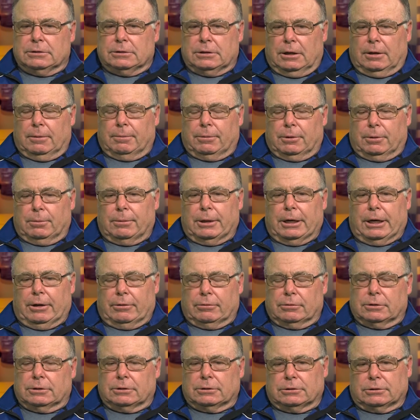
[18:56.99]
Temple
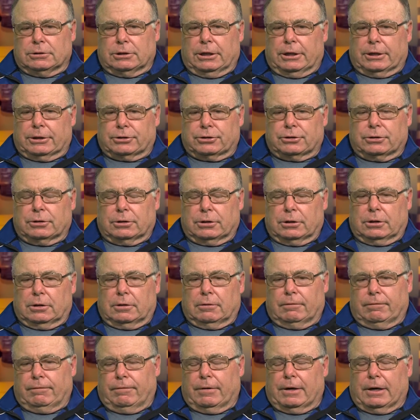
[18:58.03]
Mountain is actually a
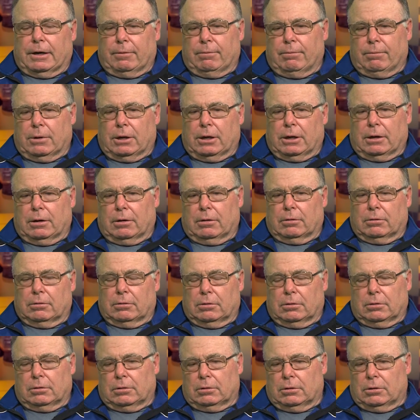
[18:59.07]
5-mile